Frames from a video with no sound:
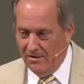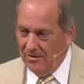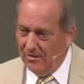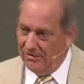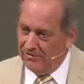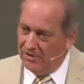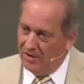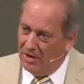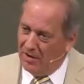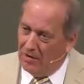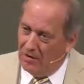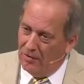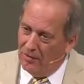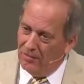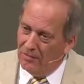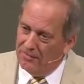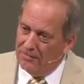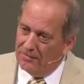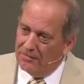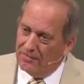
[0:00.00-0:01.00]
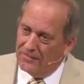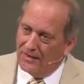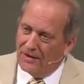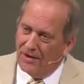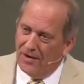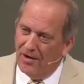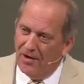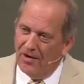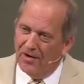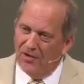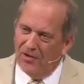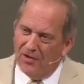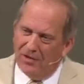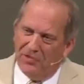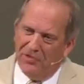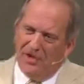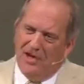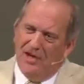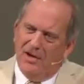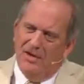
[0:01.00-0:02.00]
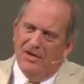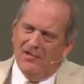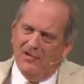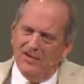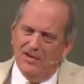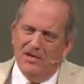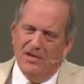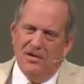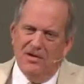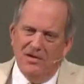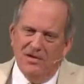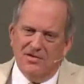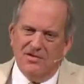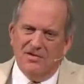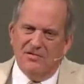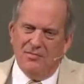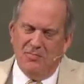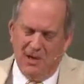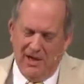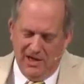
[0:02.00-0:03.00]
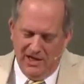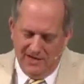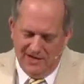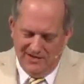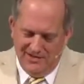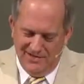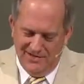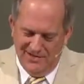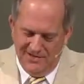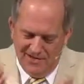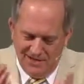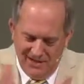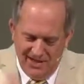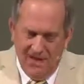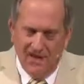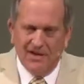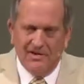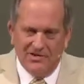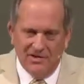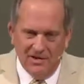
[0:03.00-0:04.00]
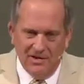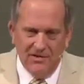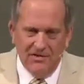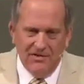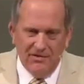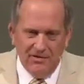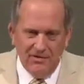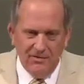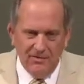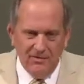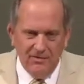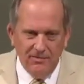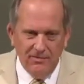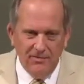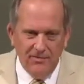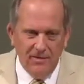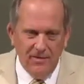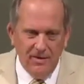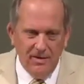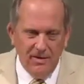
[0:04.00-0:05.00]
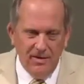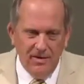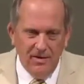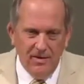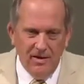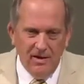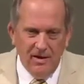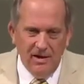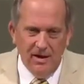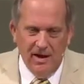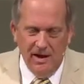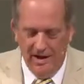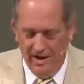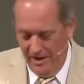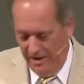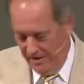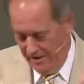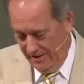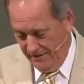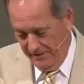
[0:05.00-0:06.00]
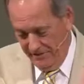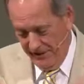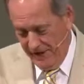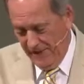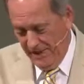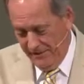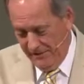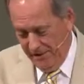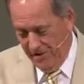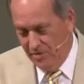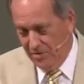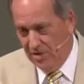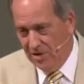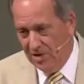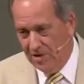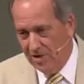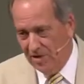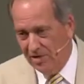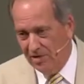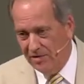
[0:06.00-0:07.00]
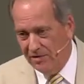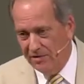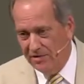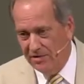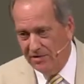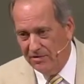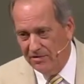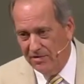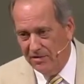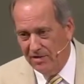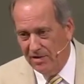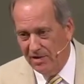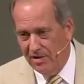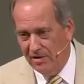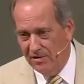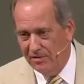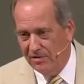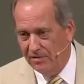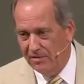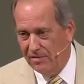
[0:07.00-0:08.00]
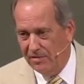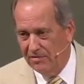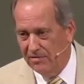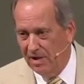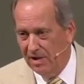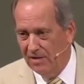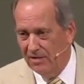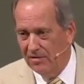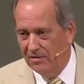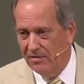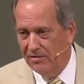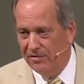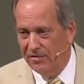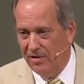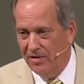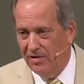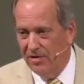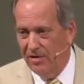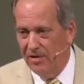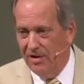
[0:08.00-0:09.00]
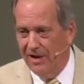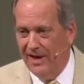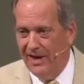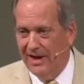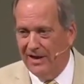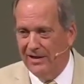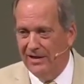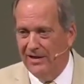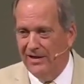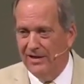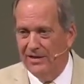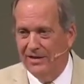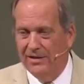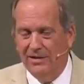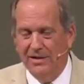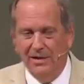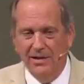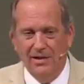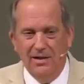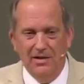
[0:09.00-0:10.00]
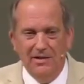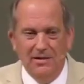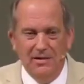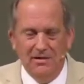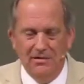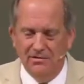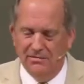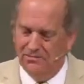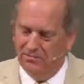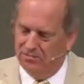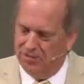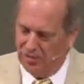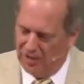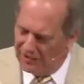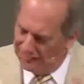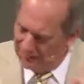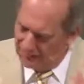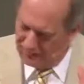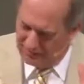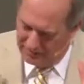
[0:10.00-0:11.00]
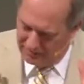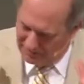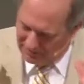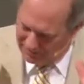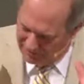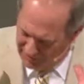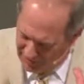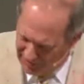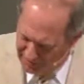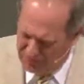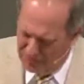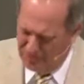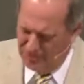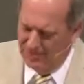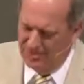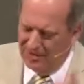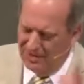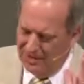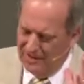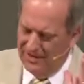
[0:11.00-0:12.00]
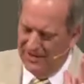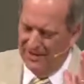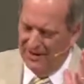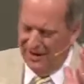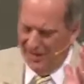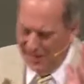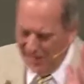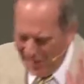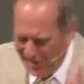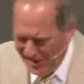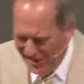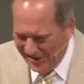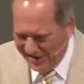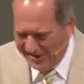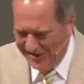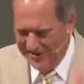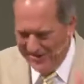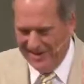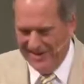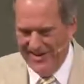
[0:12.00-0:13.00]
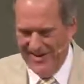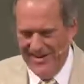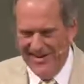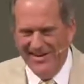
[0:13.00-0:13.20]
So, although 1,000 years have passed since the Exodus, and 500 years since the days of King Saul hacking prophet Samuel, hacking